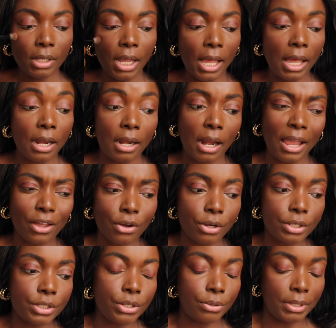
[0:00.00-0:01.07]
and I
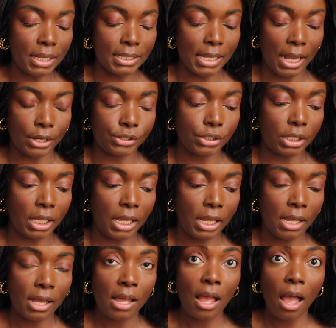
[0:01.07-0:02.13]
could do this
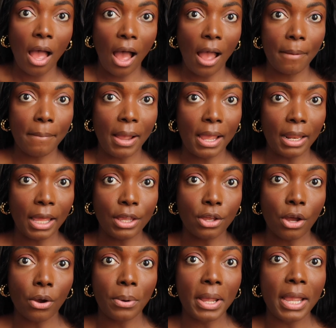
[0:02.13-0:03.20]
actually, I might like
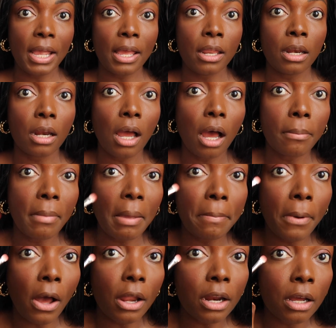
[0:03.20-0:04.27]
go in on my
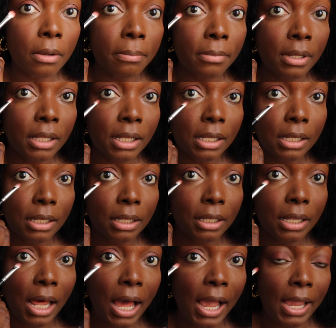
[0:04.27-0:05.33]
bottom
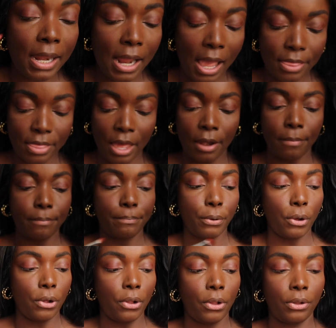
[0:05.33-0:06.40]
line and then
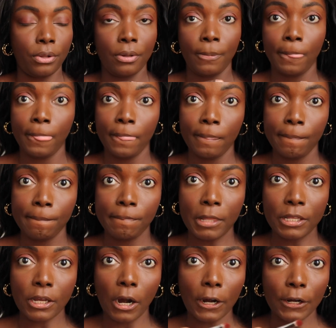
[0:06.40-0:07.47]
pull
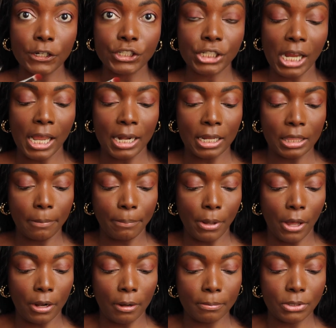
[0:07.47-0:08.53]
the darker shade at the
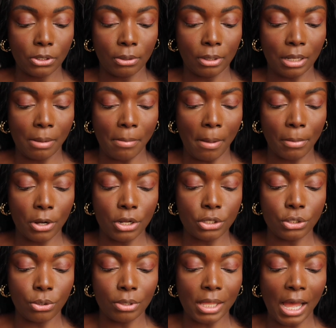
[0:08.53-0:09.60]
bottom. So I'm
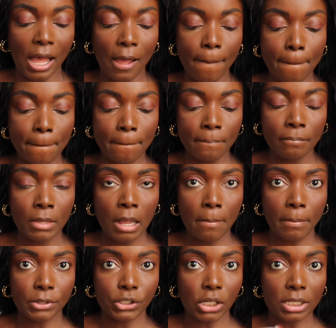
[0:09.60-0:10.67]
gonna do that,
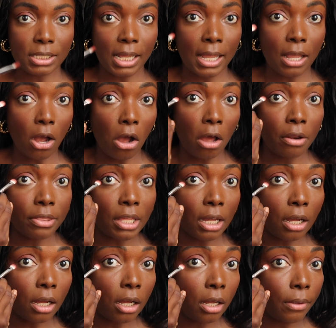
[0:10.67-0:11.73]
but just like on
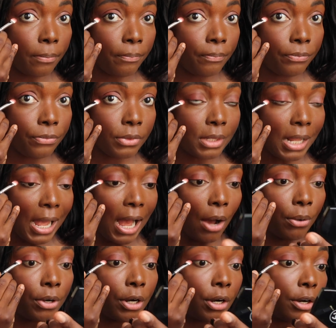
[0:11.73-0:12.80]
the
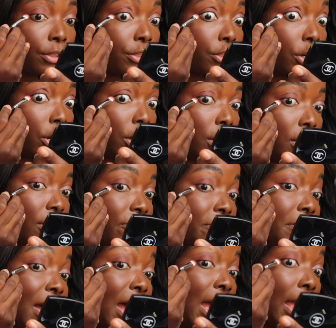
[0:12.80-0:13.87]
outer third of
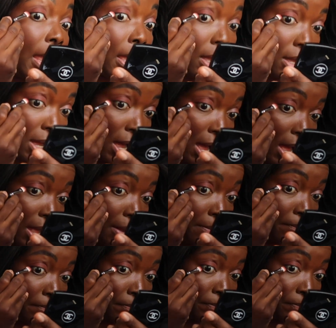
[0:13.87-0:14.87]
my eye.